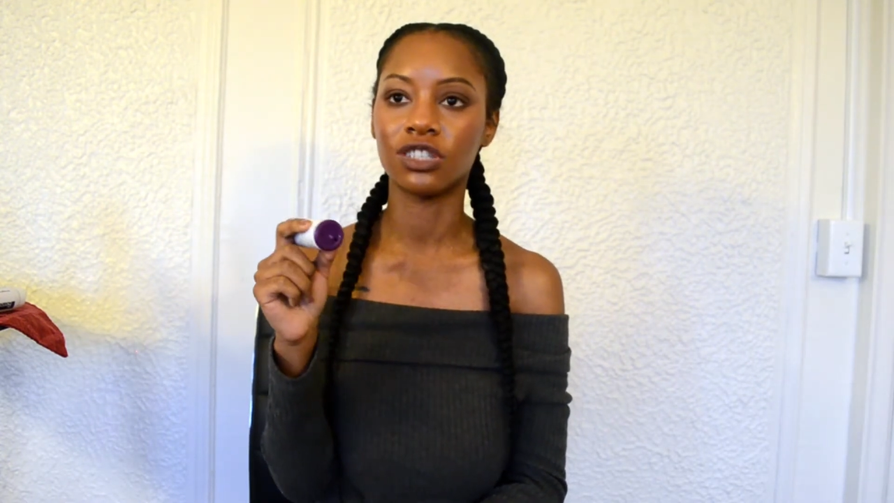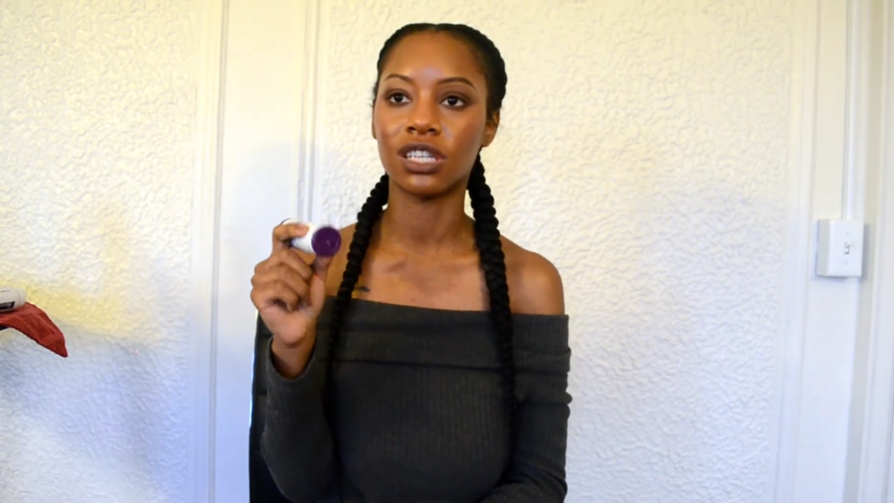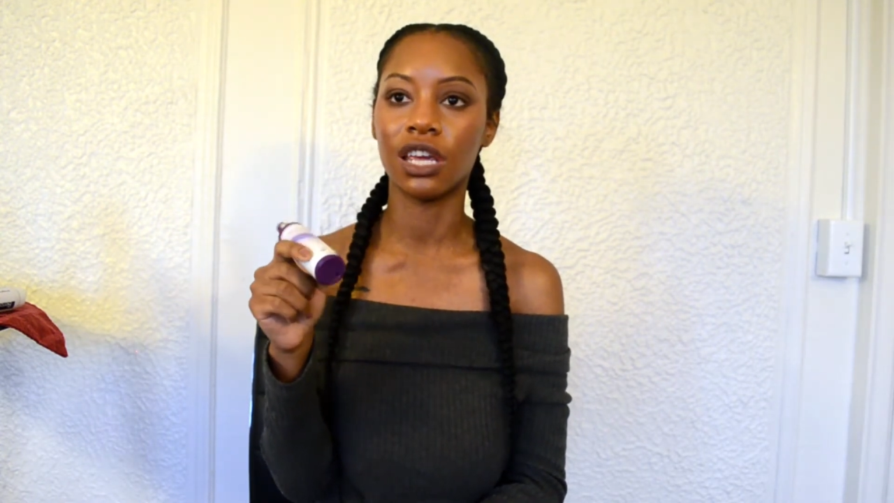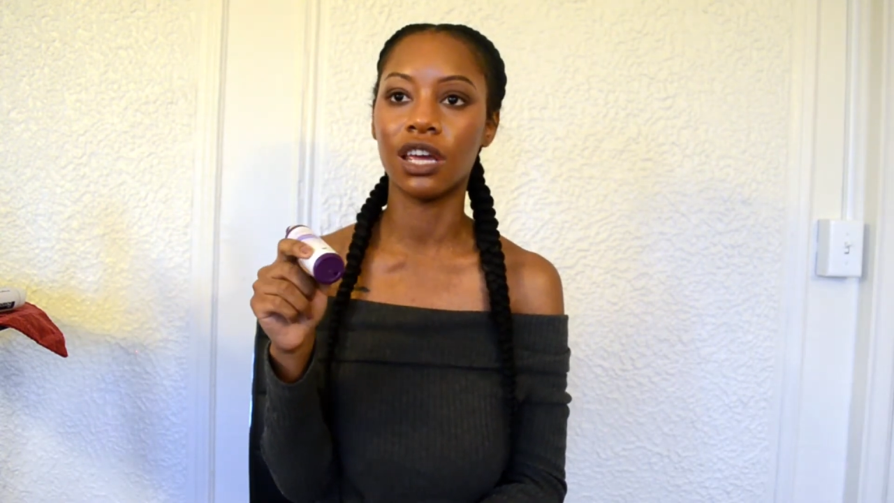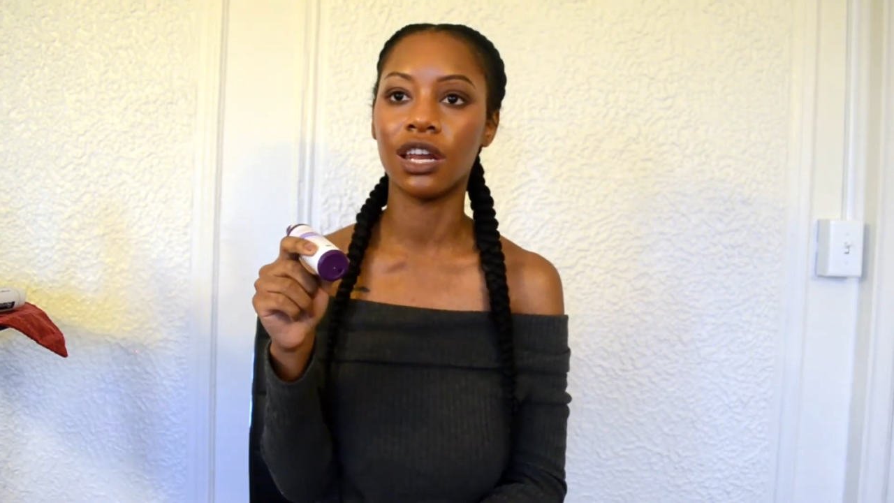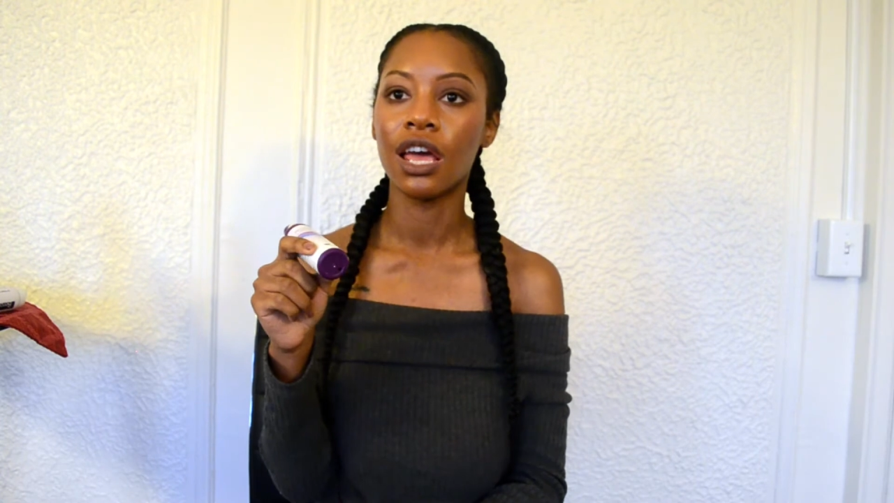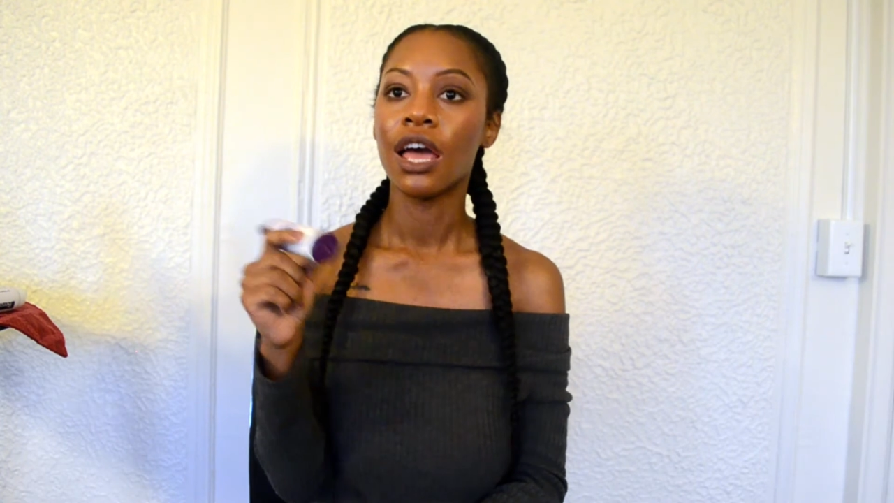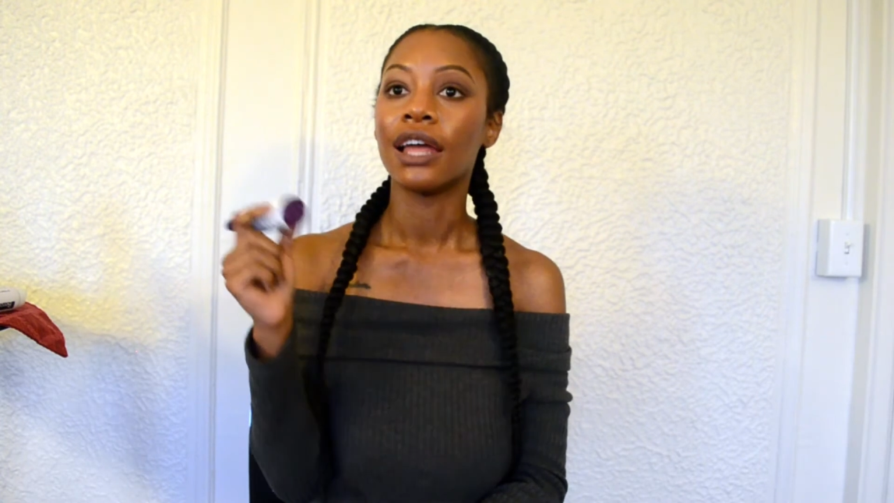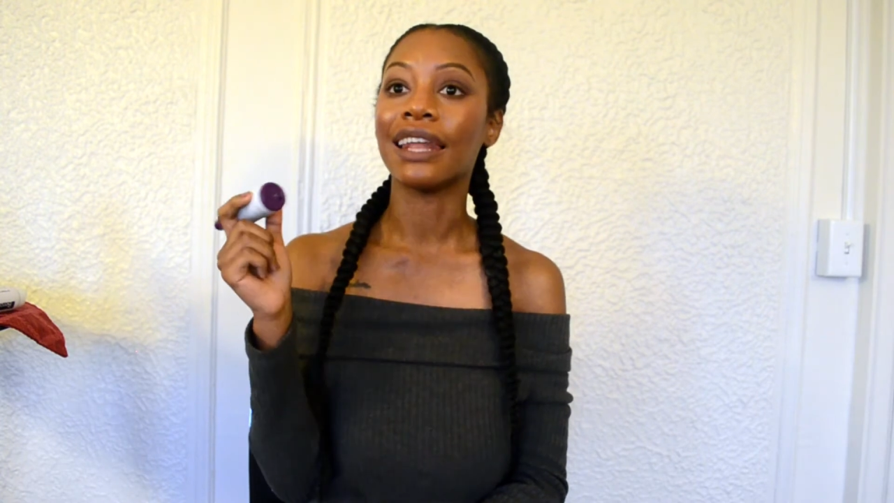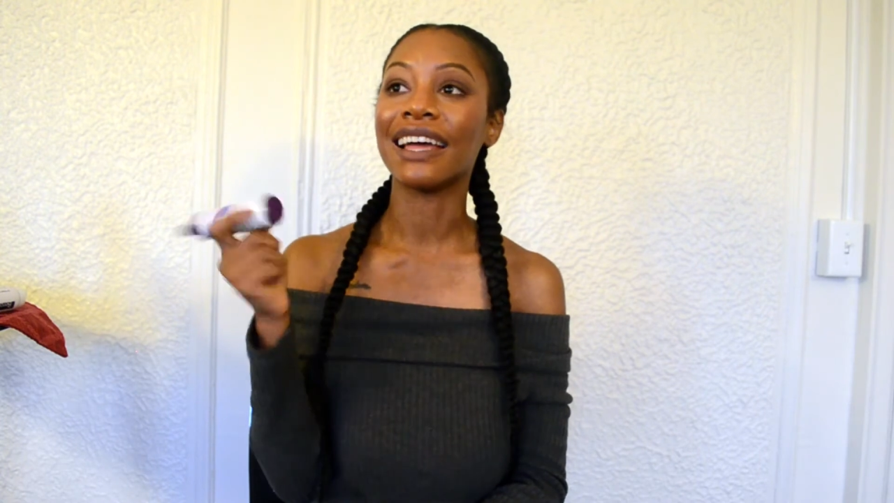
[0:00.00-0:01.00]
skin
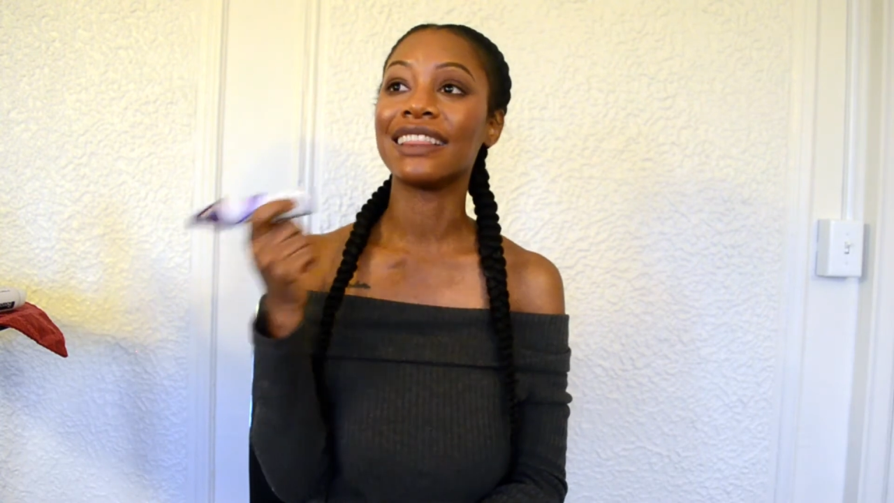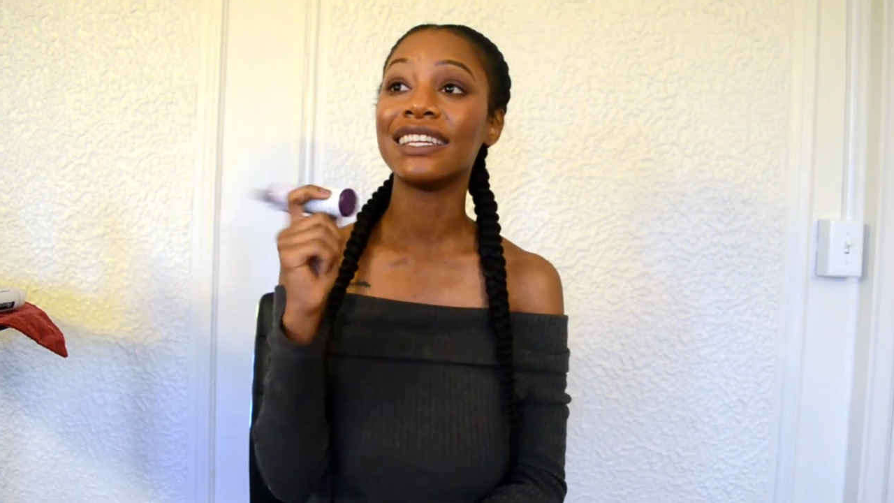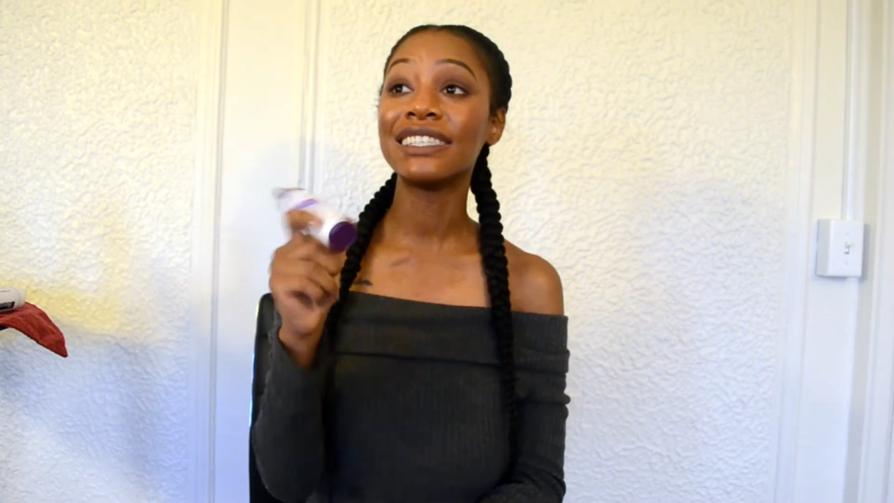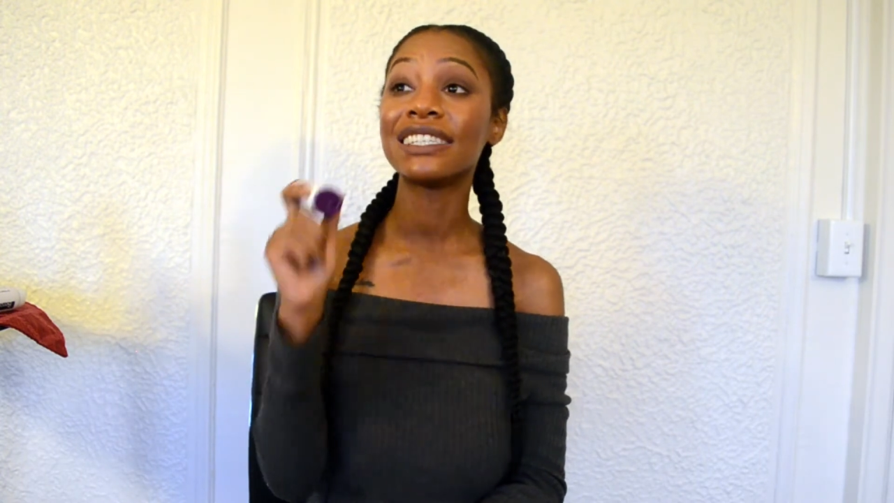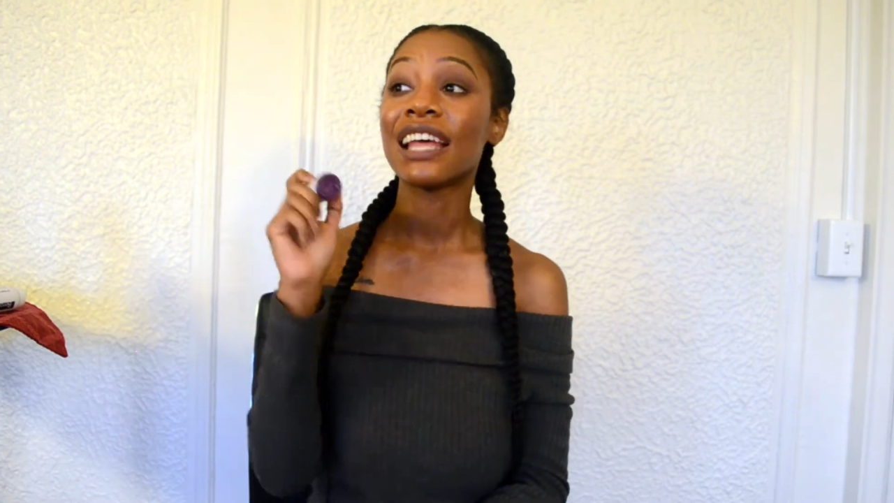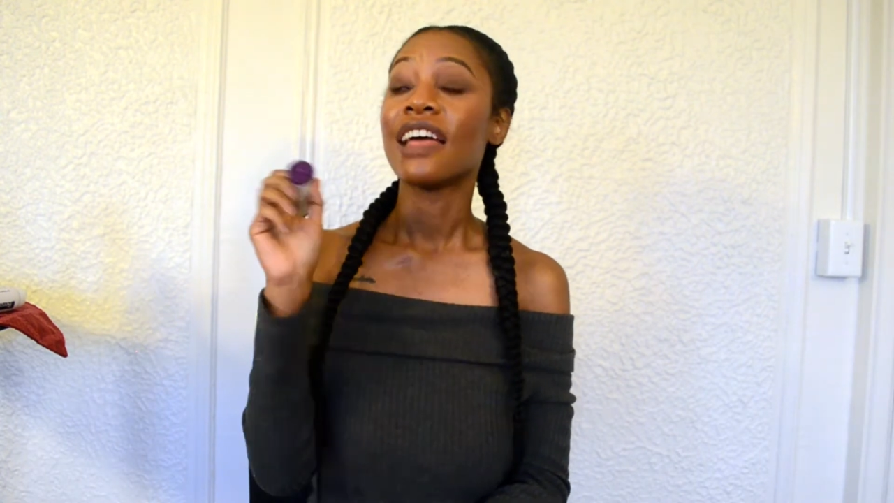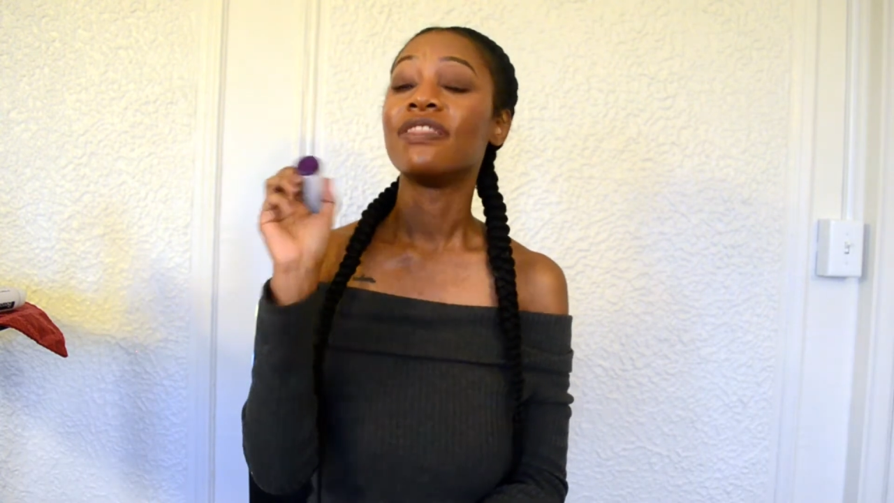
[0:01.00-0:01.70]
like this is